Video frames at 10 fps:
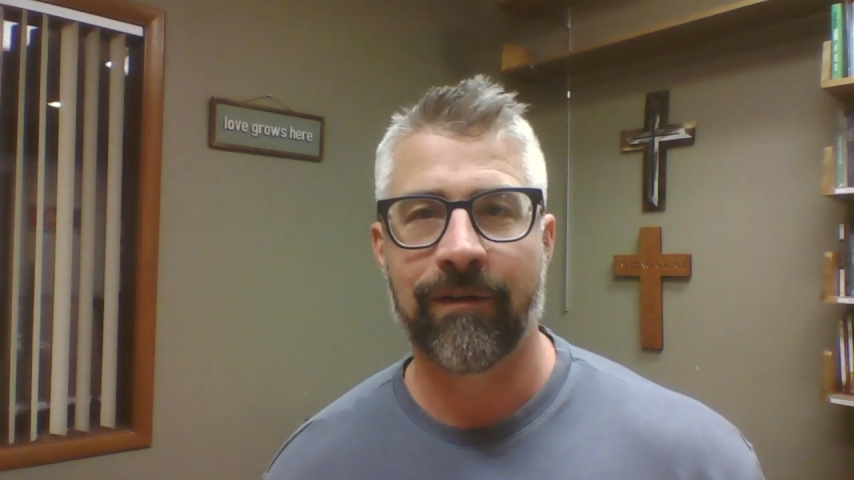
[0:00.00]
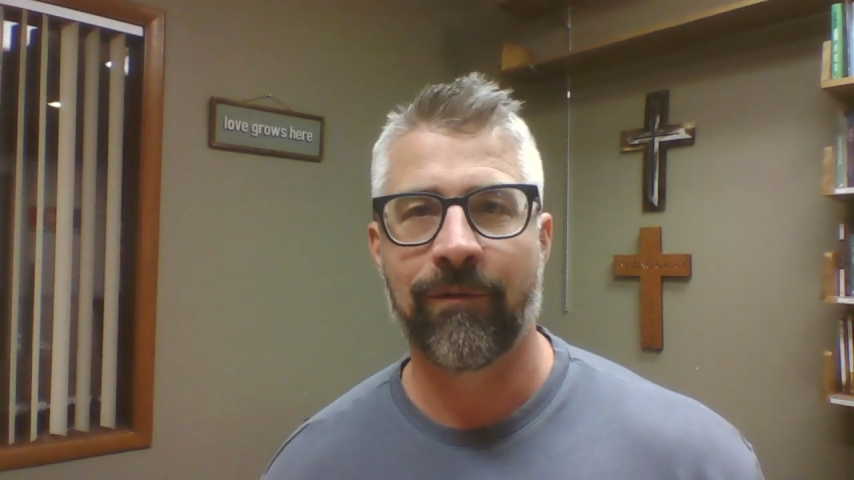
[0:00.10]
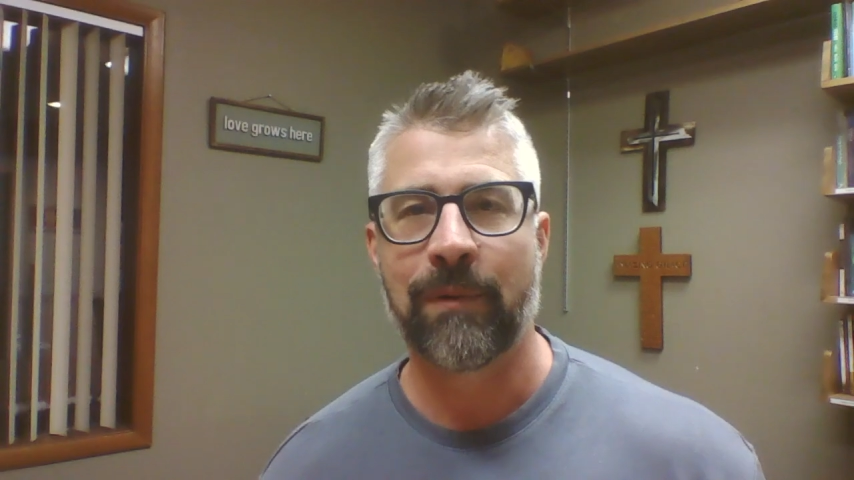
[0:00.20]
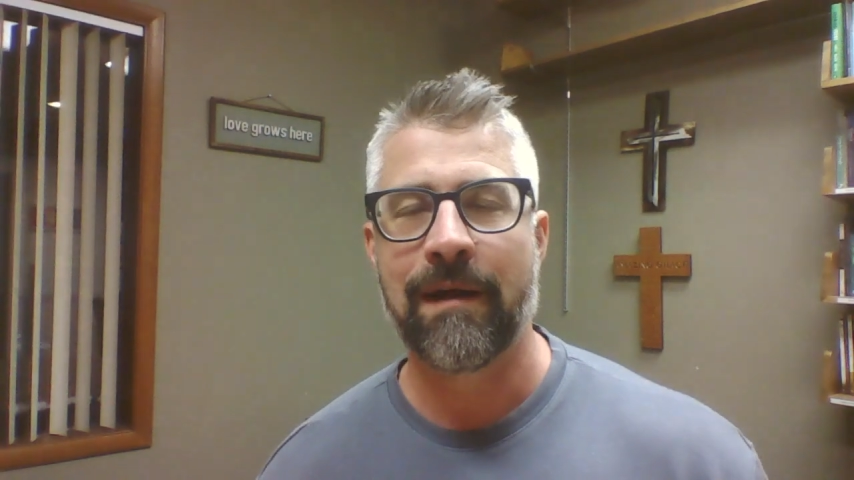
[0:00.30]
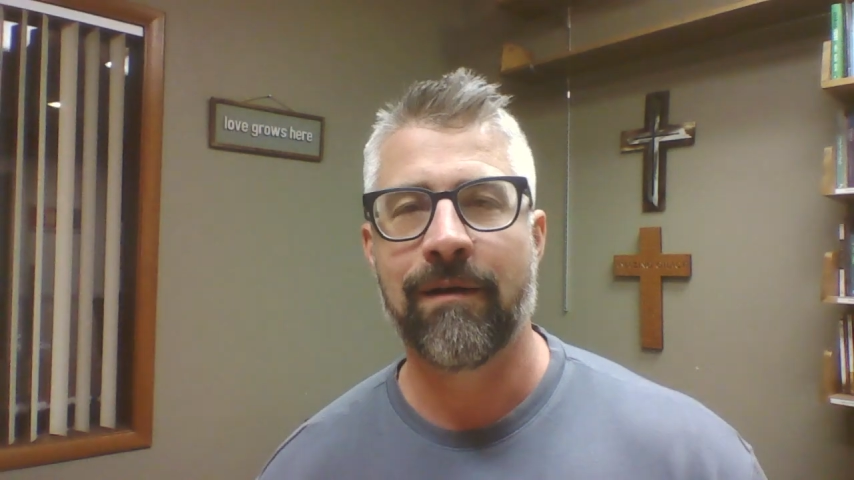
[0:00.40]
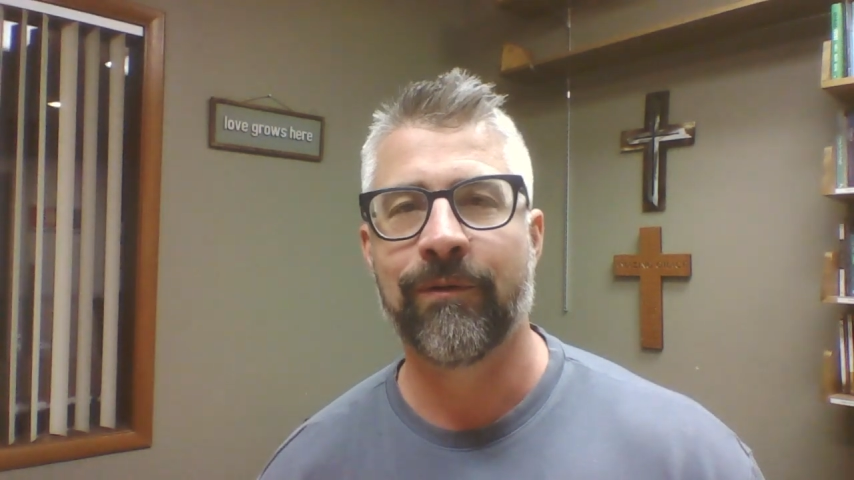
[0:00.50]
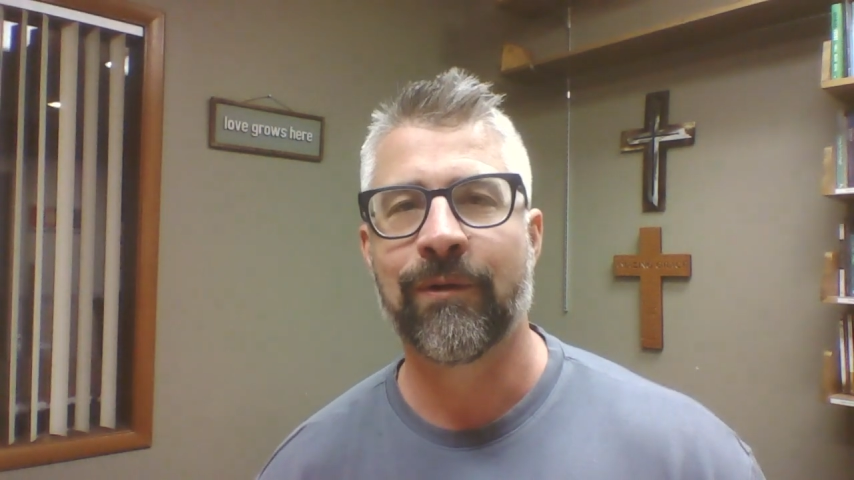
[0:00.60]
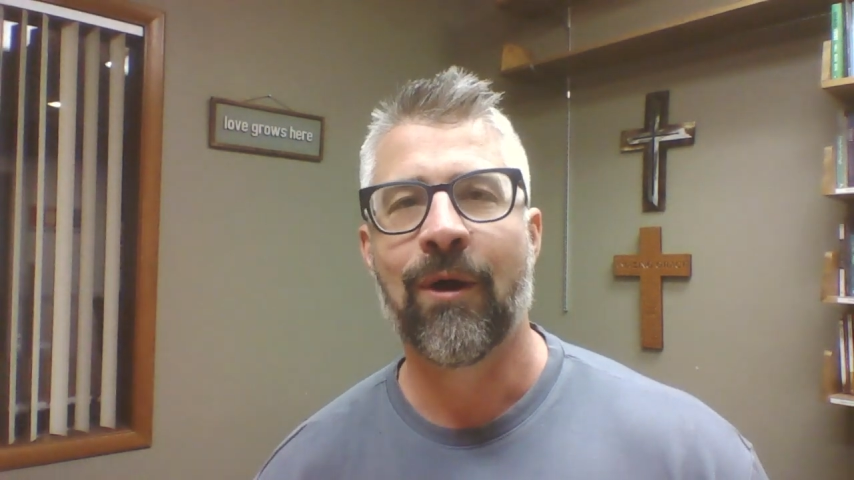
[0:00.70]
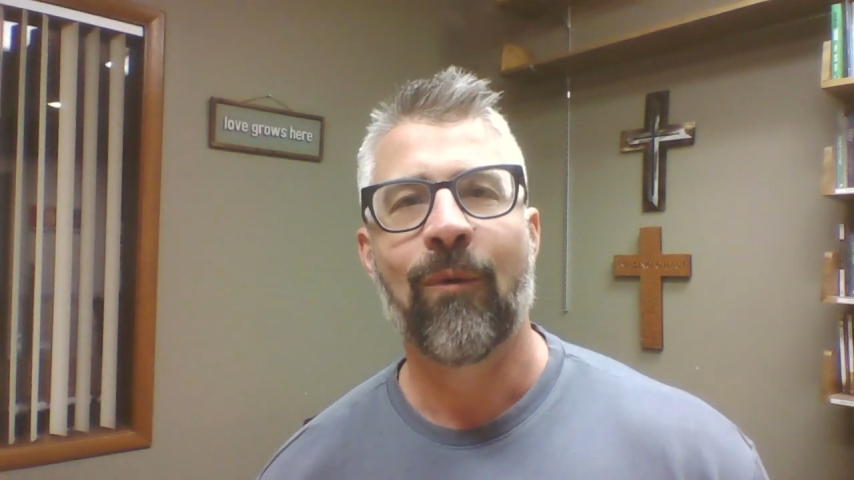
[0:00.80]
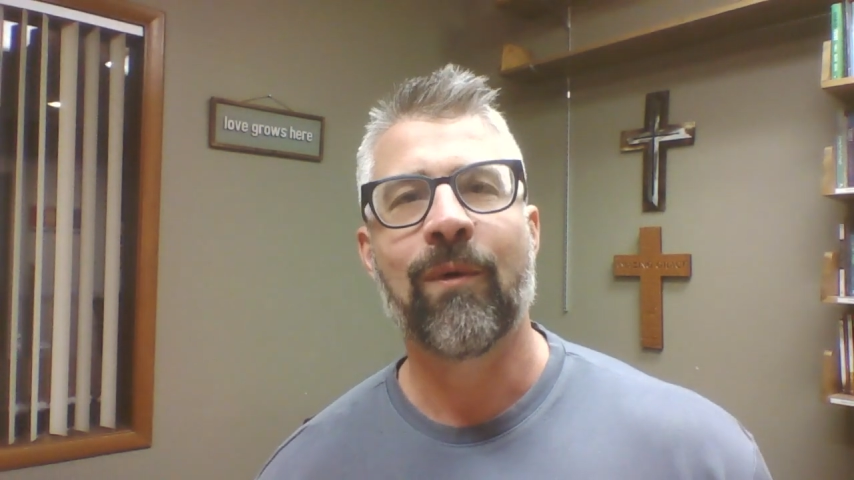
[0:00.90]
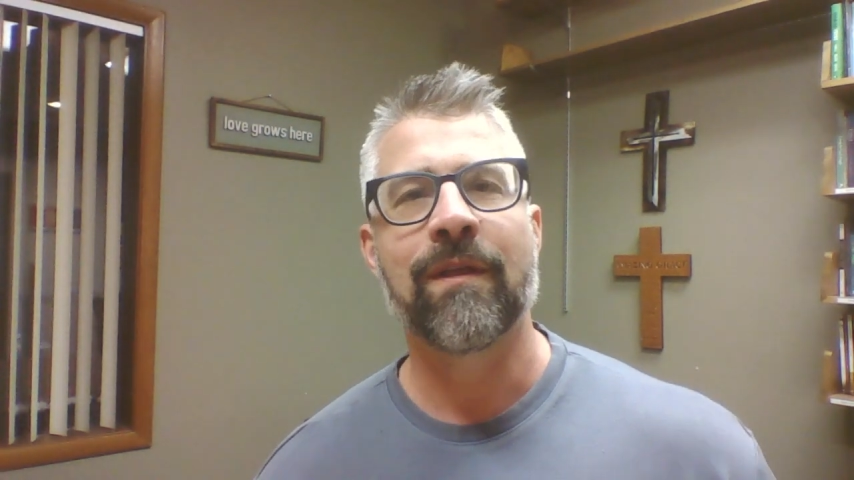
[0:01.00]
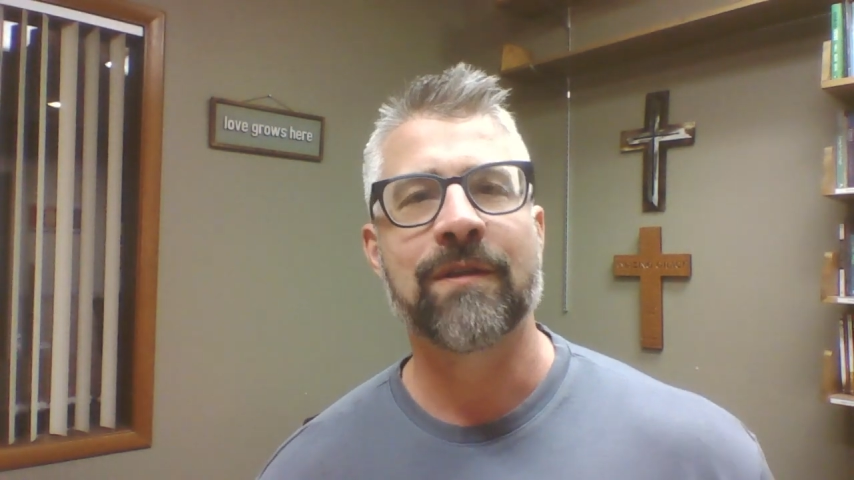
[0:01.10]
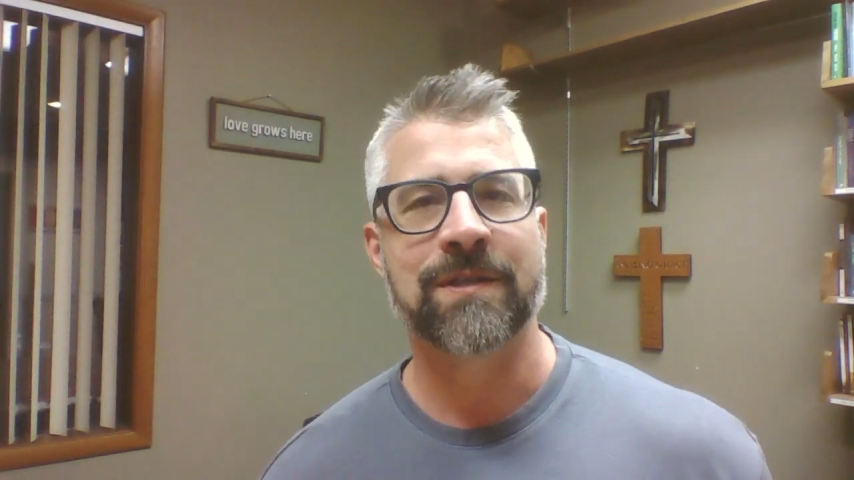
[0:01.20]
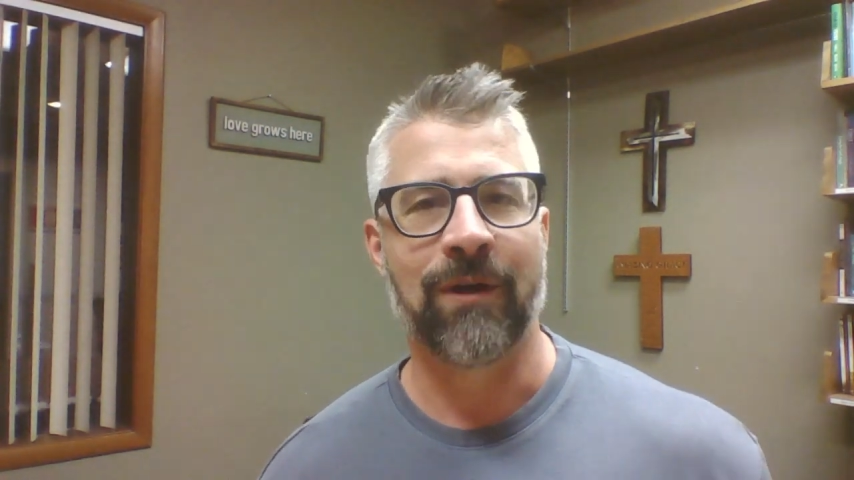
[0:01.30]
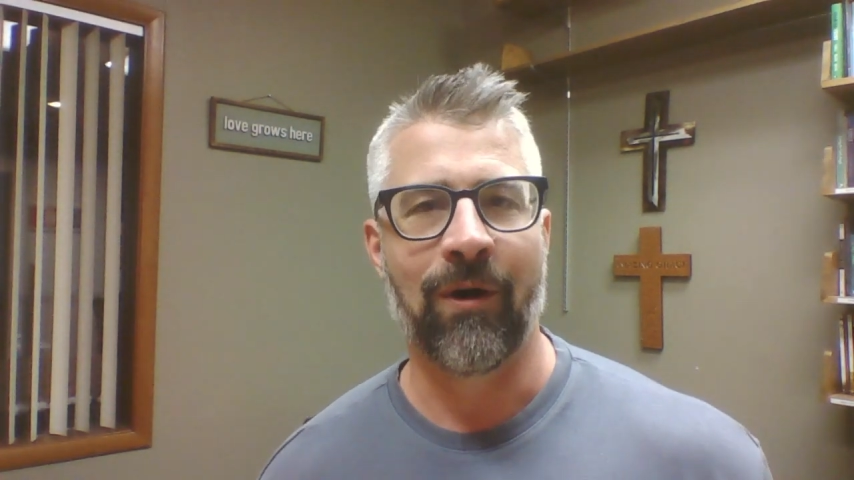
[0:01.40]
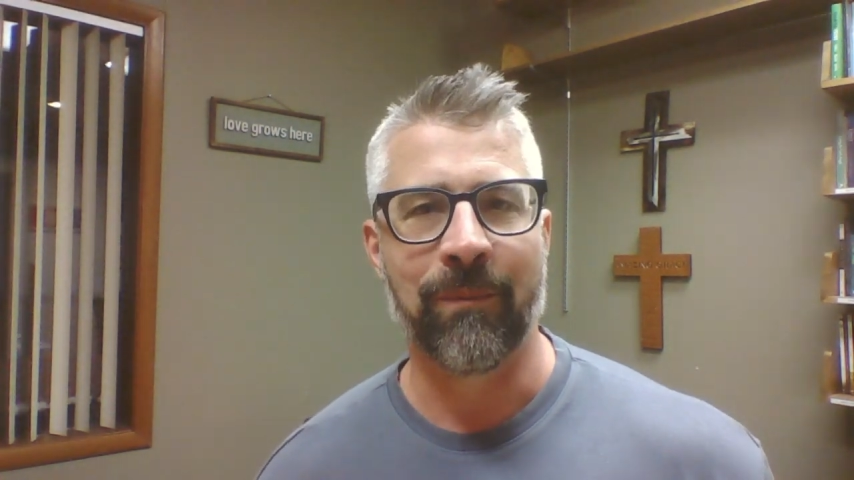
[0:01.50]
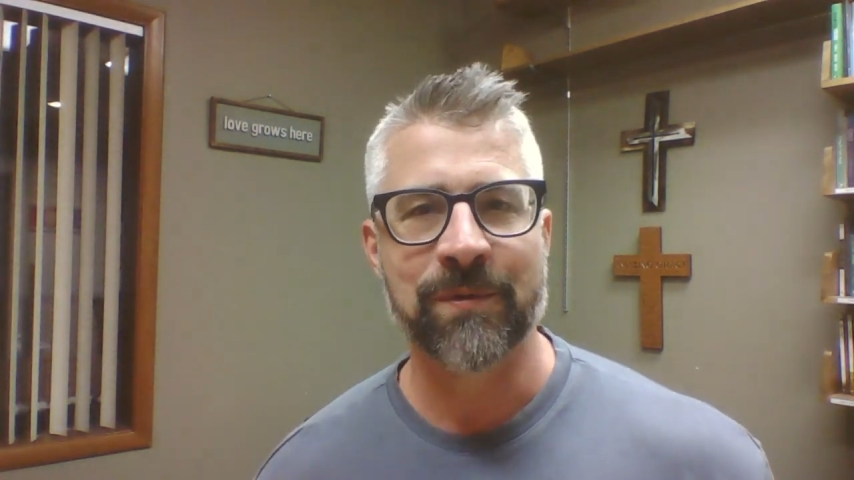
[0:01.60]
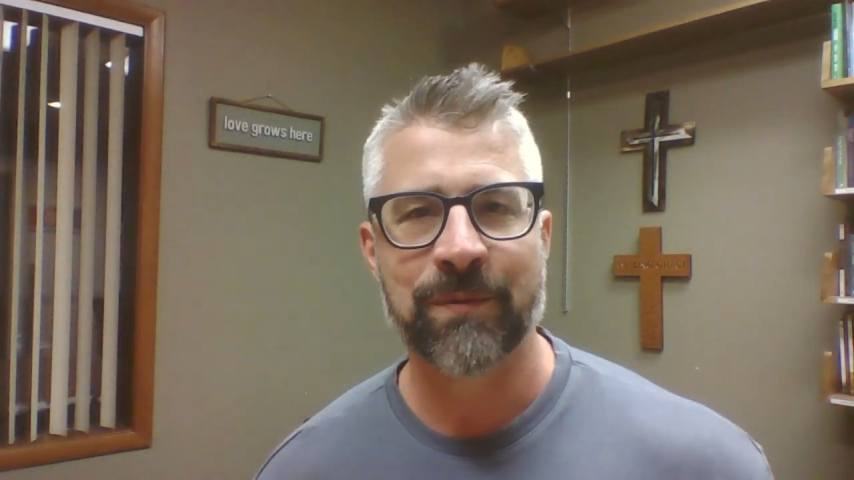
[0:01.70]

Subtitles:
around one of the Psalms.